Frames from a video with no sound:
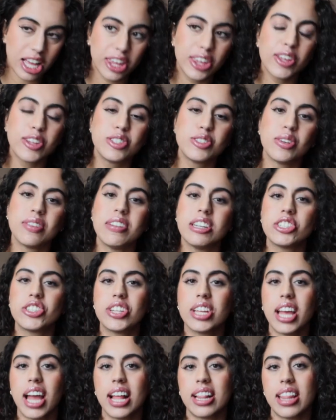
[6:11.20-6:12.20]
you do
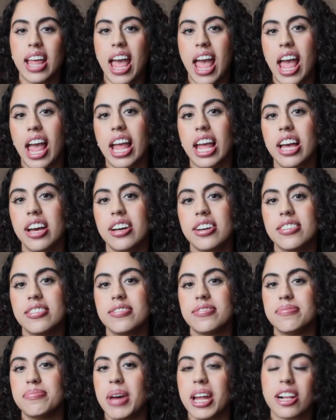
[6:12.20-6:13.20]
eventually get the hang
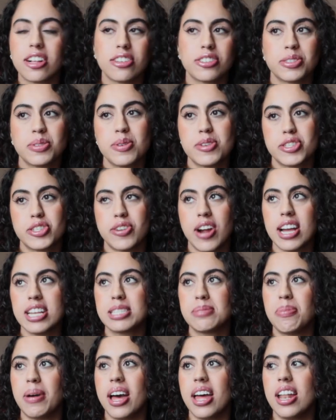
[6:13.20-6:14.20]
of medical school
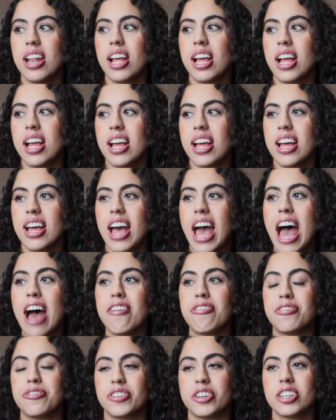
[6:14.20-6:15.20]
stress, but
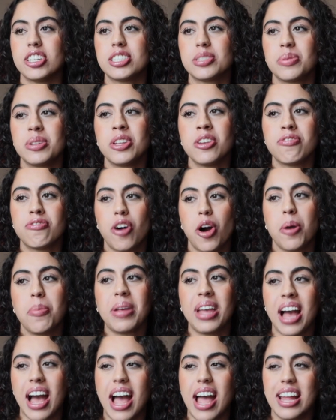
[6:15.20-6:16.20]
at first when you fall
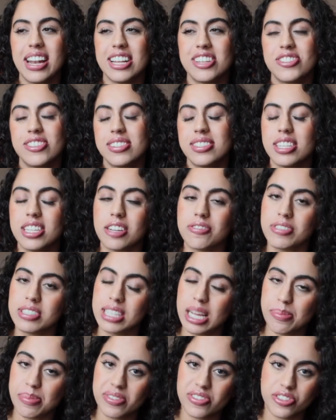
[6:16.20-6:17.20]
behind, it's just a
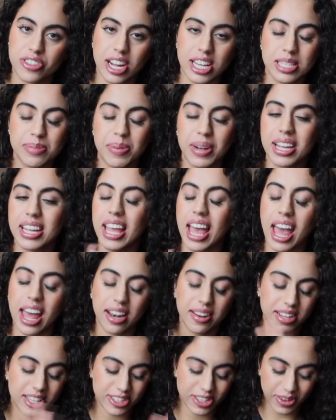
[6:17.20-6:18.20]
different type of stress. But
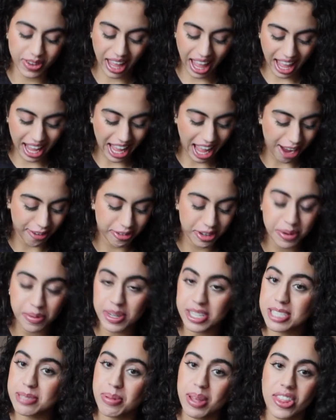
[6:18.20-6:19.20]
again, it's okay,
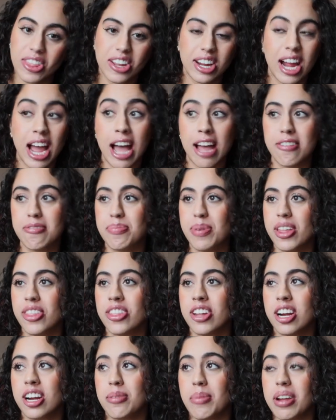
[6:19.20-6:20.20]
everyone's been there, I've
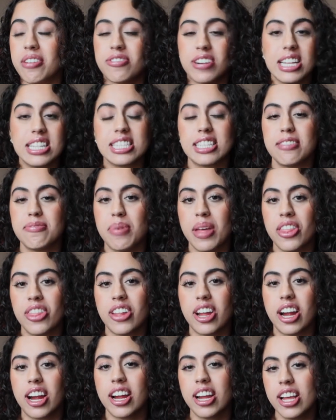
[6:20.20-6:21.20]
been there, my friends have been
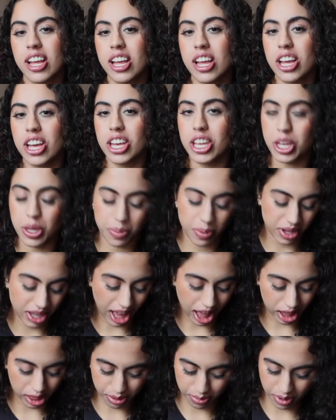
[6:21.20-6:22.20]
there, you will
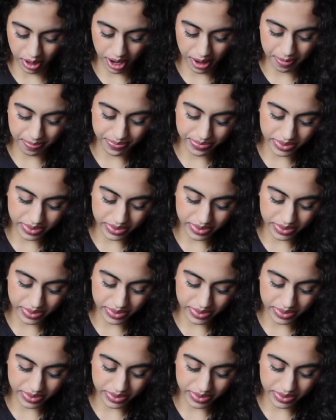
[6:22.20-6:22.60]
get through it.